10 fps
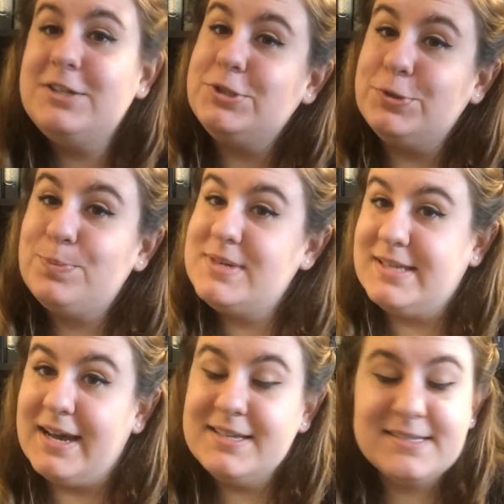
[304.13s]
I do
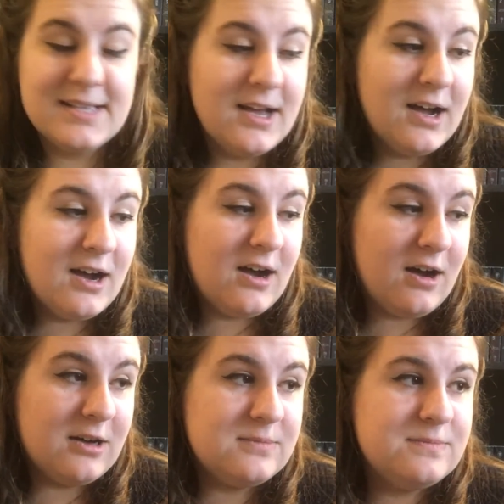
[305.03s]
possess.
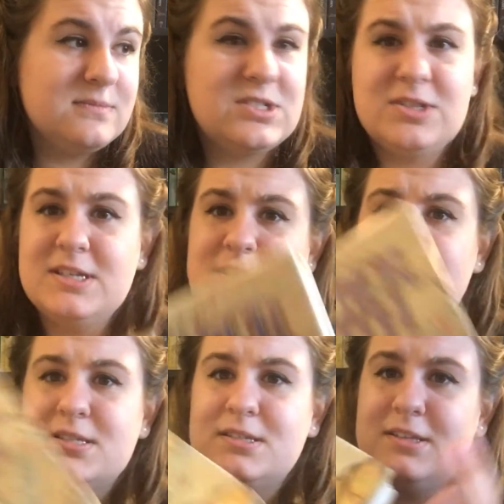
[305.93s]
So
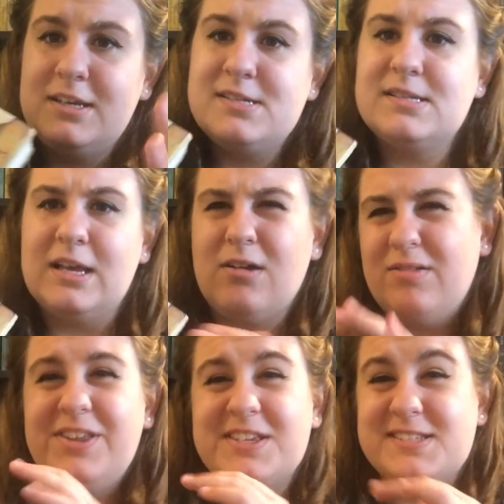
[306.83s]
this is like
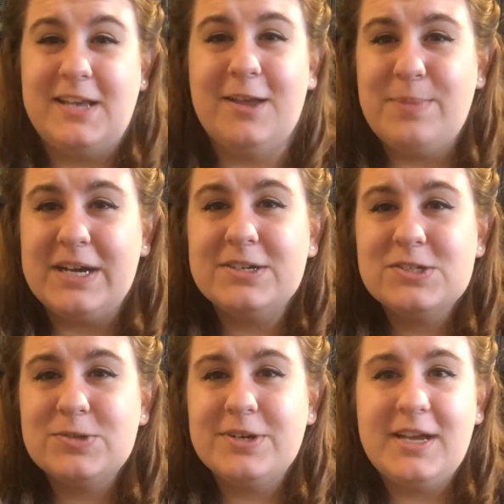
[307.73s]
only the second pirate
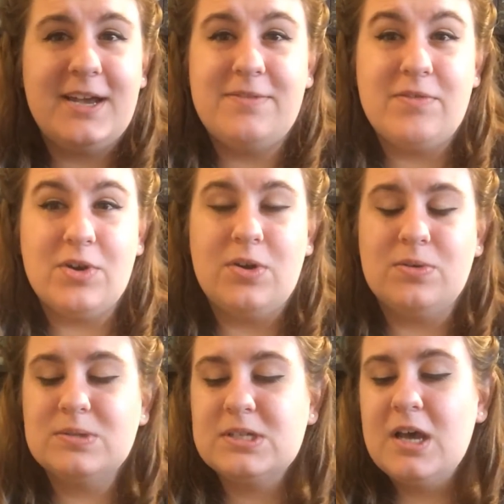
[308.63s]
story I've ever
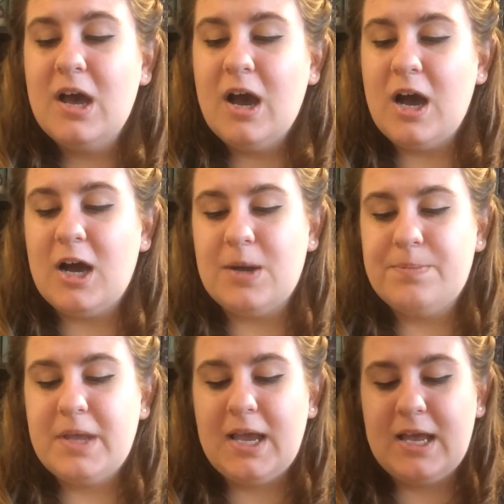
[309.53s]
owned.
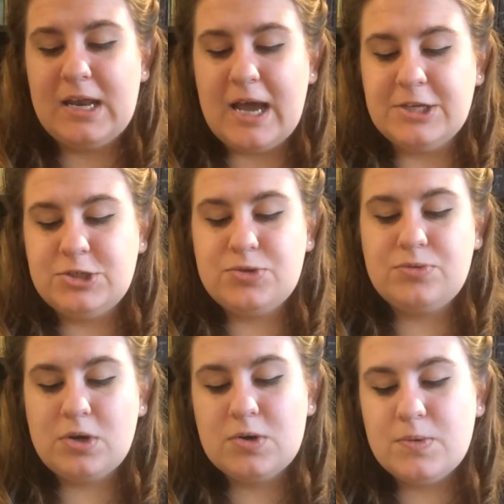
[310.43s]
And I do
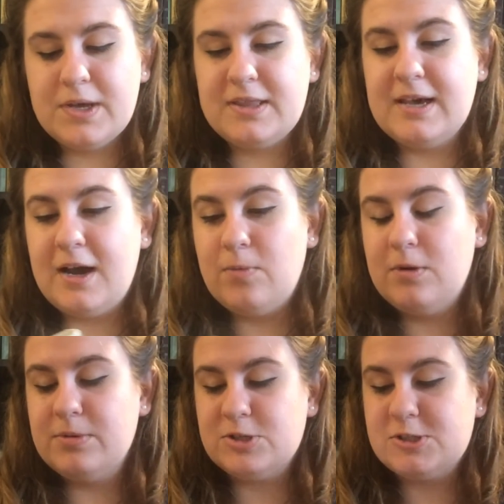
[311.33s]
know that
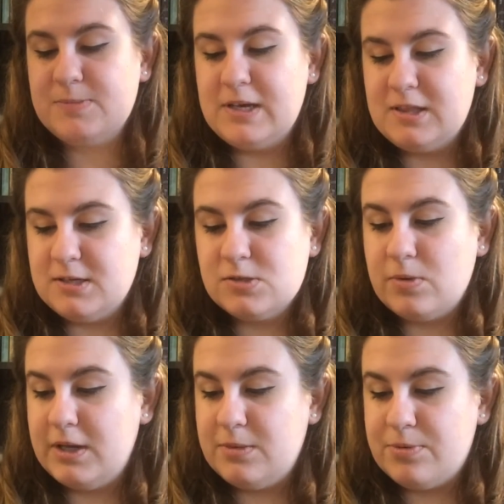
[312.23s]
Wilbur Smith is
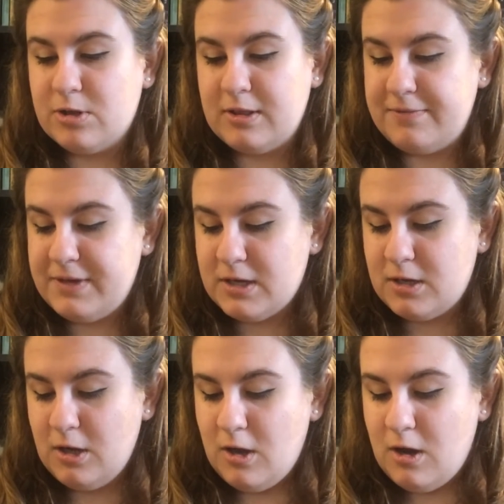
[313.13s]
quite the prolific
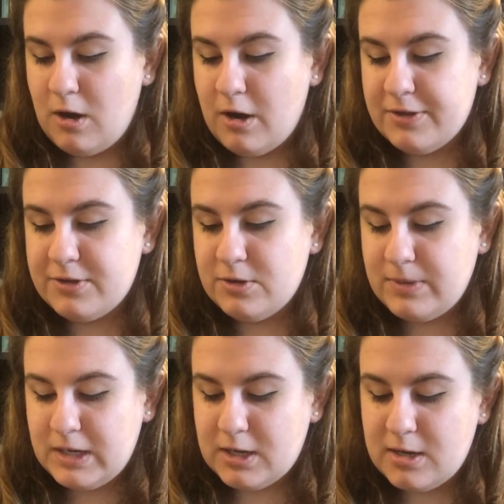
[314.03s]
author
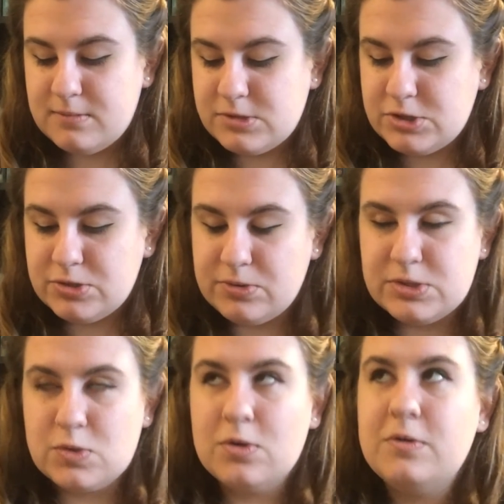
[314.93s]
when it comes to
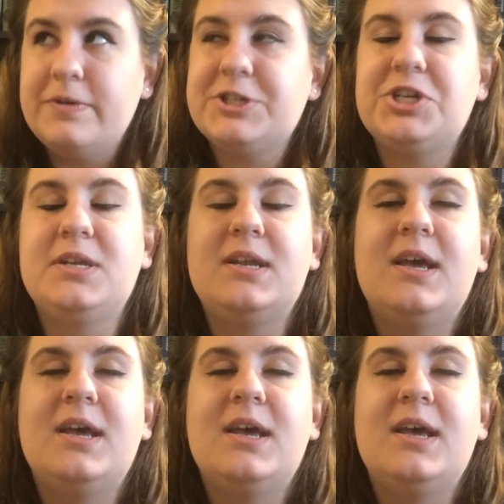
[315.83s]
historical fiction